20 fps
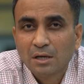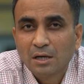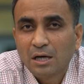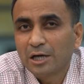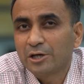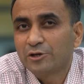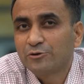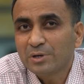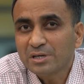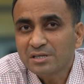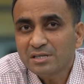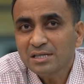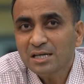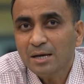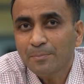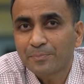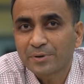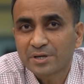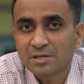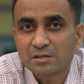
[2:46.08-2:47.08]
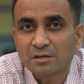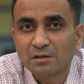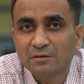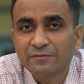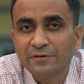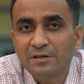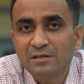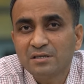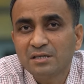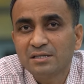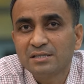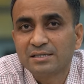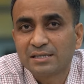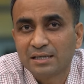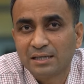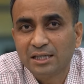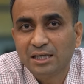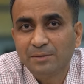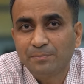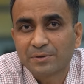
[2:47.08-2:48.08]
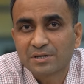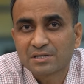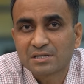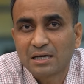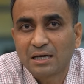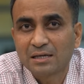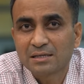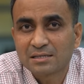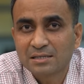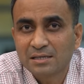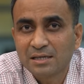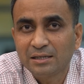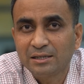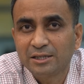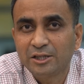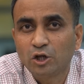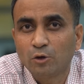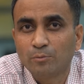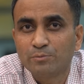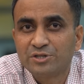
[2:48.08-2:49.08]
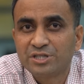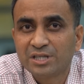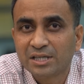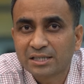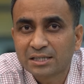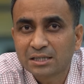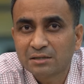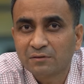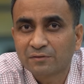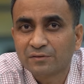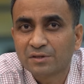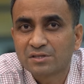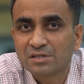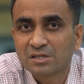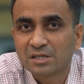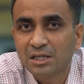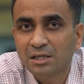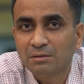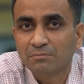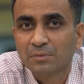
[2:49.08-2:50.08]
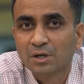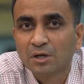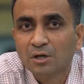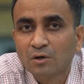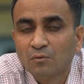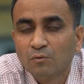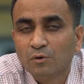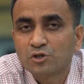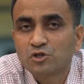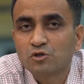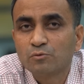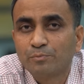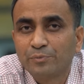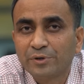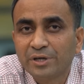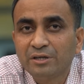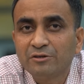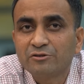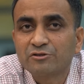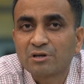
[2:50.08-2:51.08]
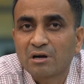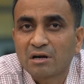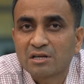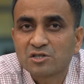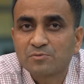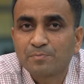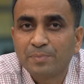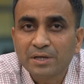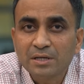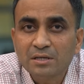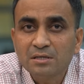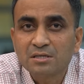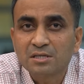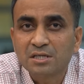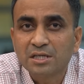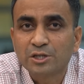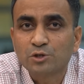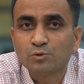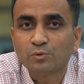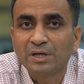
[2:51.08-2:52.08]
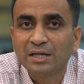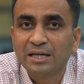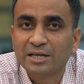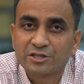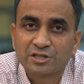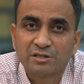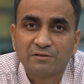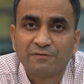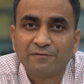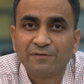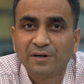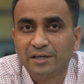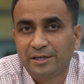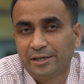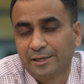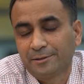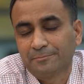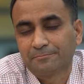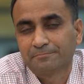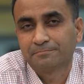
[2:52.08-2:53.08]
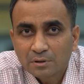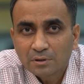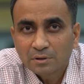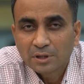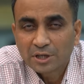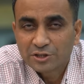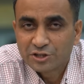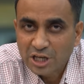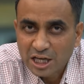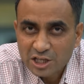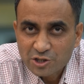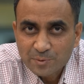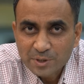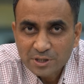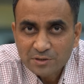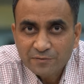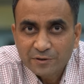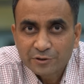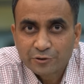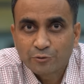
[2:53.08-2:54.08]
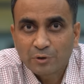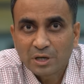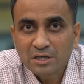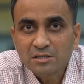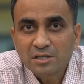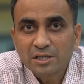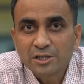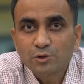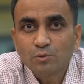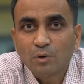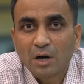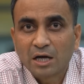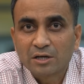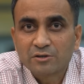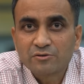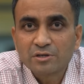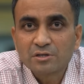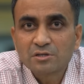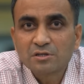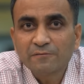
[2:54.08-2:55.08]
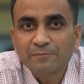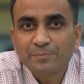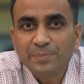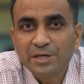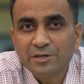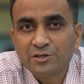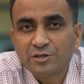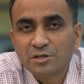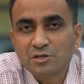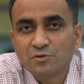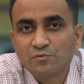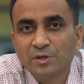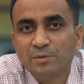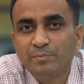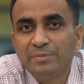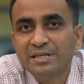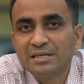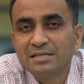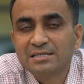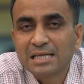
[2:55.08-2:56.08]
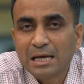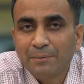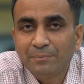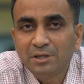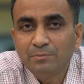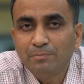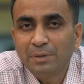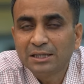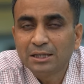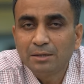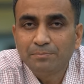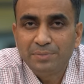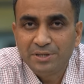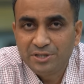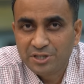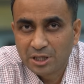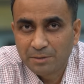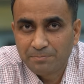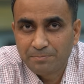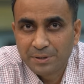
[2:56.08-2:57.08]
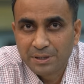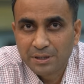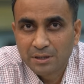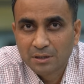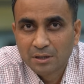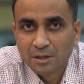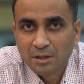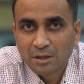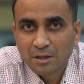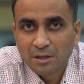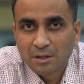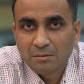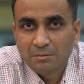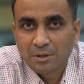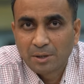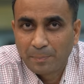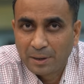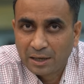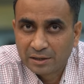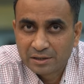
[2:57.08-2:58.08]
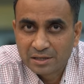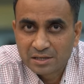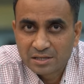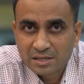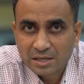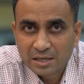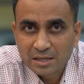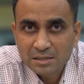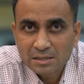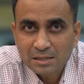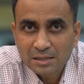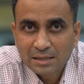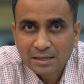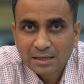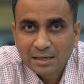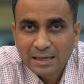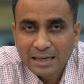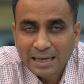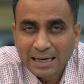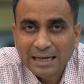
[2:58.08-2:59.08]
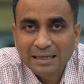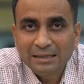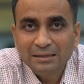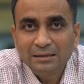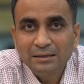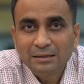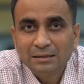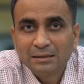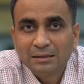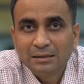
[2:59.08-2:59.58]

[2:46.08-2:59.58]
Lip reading: Addressing a press conference in Delhi, Prasad said the objective of the scheme was to bring transparency to election funding. The judgment, which runs into hundreds of pages, will be examined by the BJP, the party says, and